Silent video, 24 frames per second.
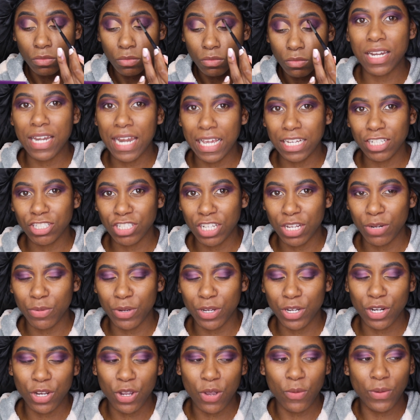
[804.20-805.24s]
The next shade we're
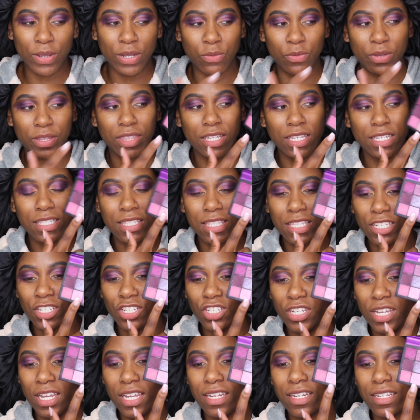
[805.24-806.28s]
gonna go in with is this
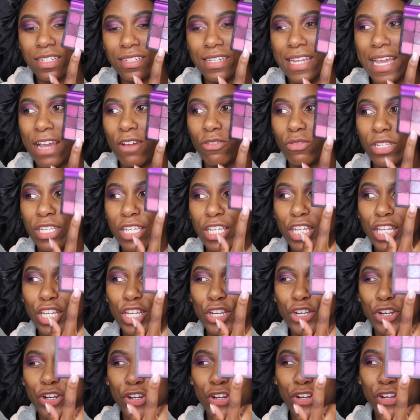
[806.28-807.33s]
shade down
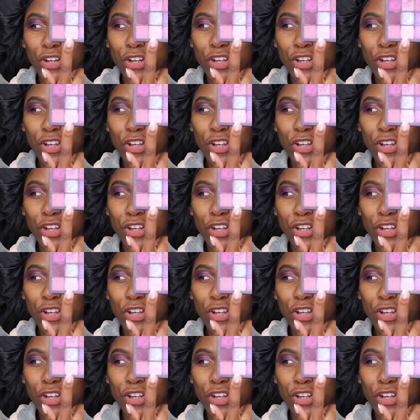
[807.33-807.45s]
here.